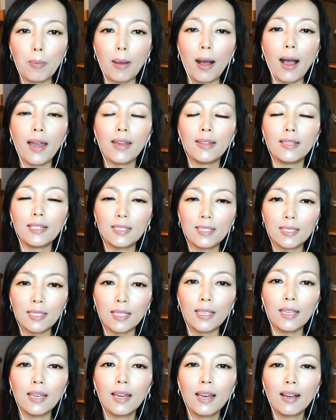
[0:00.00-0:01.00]

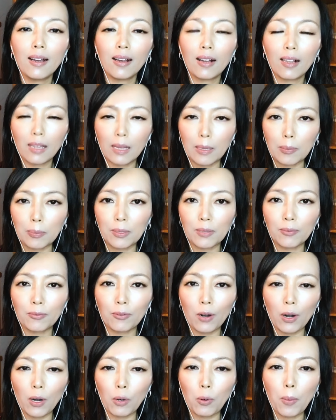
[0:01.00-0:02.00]
behind-the-scene clips
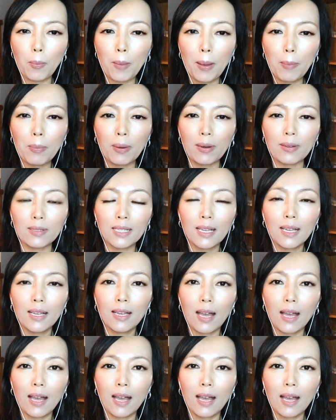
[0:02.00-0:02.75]
for our members.